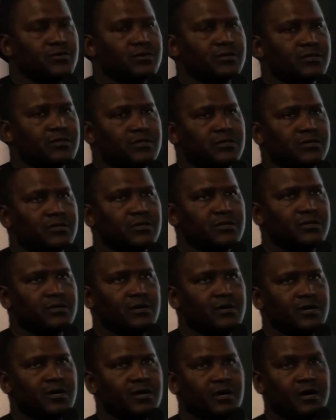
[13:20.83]
with
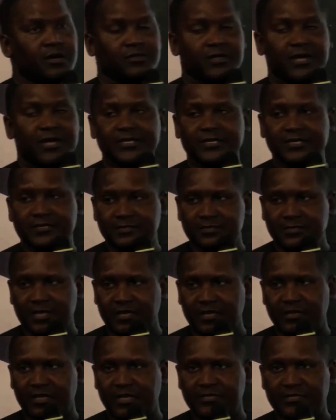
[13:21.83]
Anderson
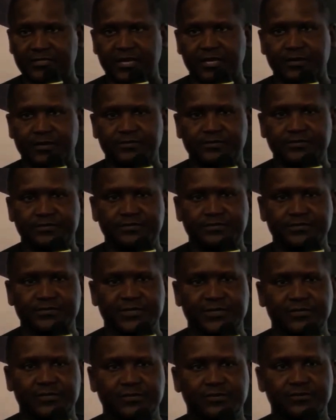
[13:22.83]
at that time,
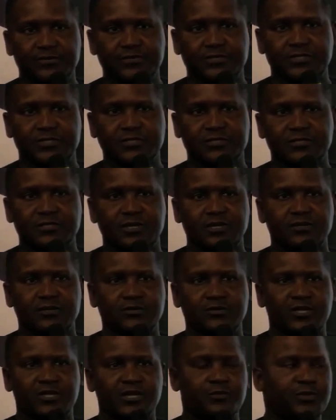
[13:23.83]
you know, which is
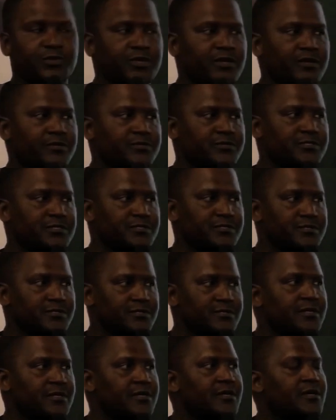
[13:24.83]
now KPMG.
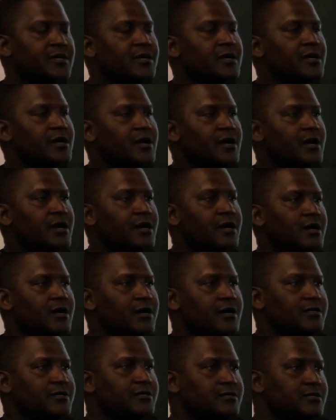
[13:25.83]

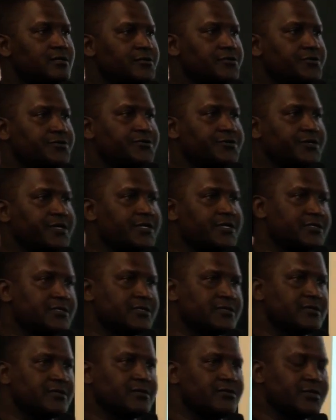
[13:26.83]
And the retreat,
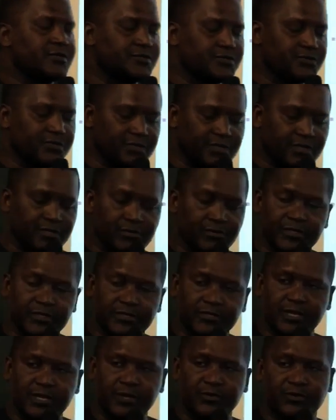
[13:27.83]
what we did
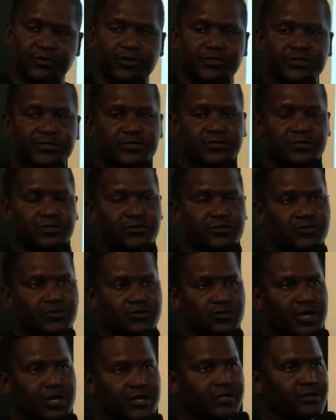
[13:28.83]
was that, because, you know,
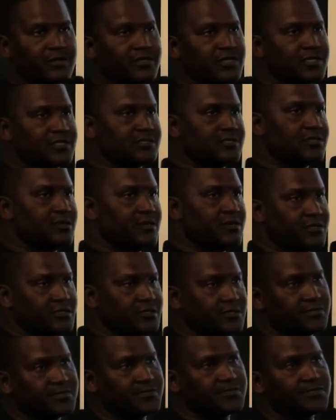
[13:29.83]
during these
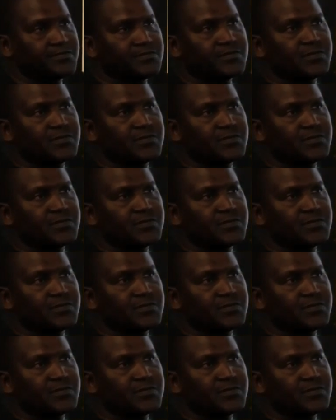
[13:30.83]
years,